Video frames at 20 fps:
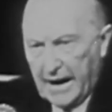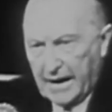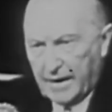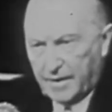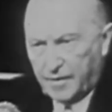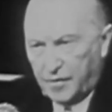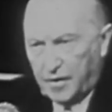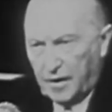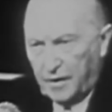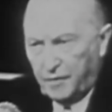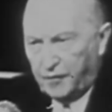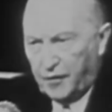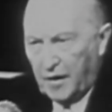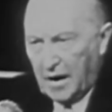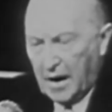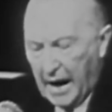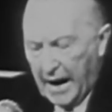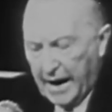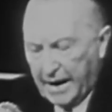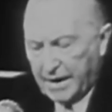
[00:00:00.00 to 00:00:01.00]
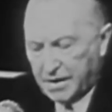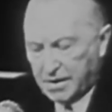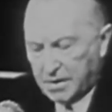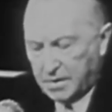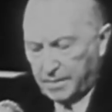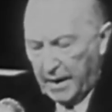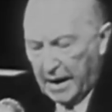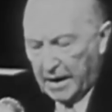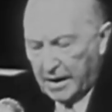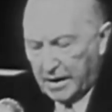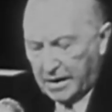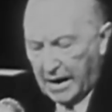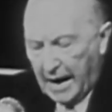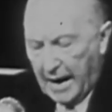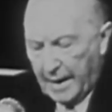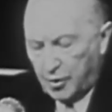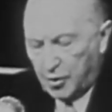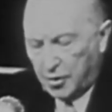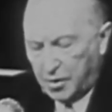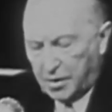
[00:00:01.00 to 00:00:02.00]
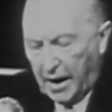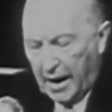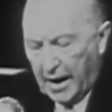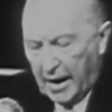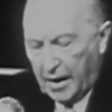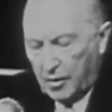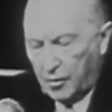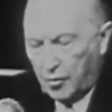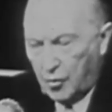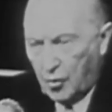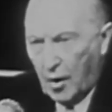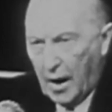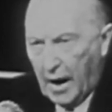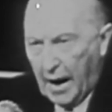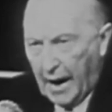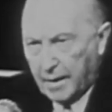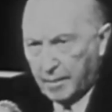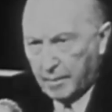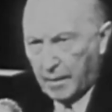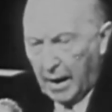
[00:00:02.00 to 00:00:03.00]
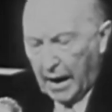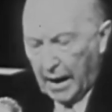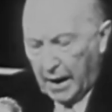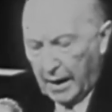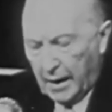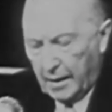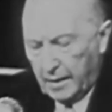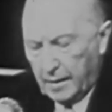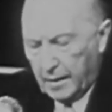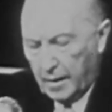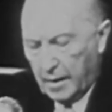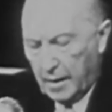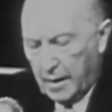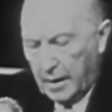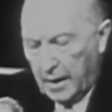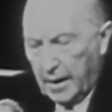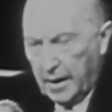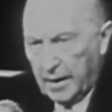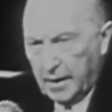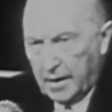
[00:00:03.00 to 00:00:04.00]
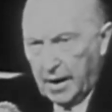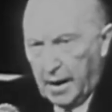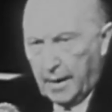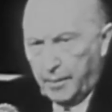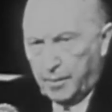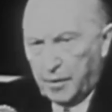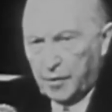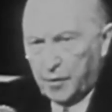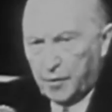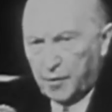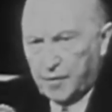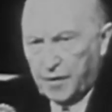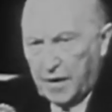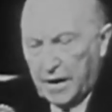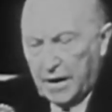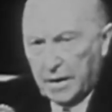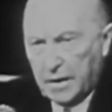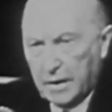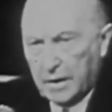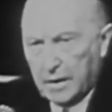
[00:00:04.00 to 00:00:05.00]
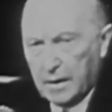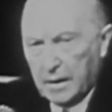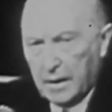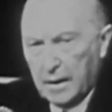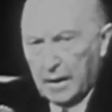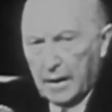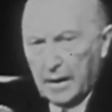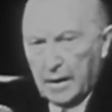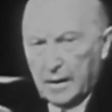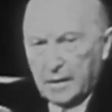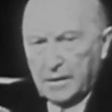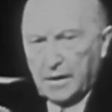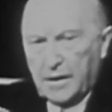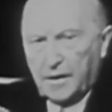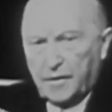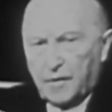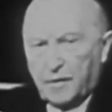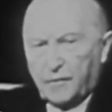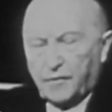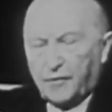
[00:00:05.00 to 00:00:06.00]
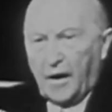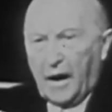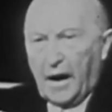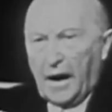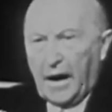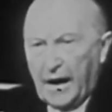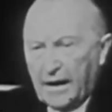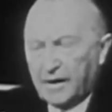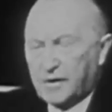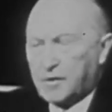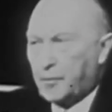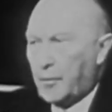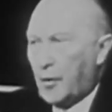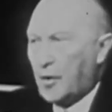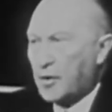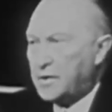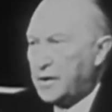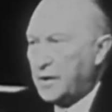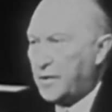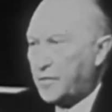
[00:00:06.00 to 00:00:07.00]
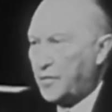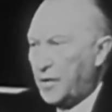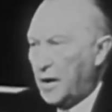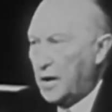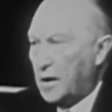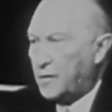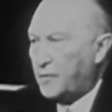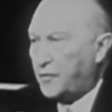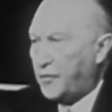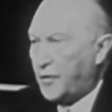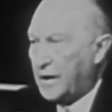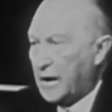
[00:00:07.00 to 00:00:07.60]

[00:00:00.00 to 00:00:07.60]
Konrad Adenauer is widely regarded as one of the founding fathers of modern Germany and a key figure in European history.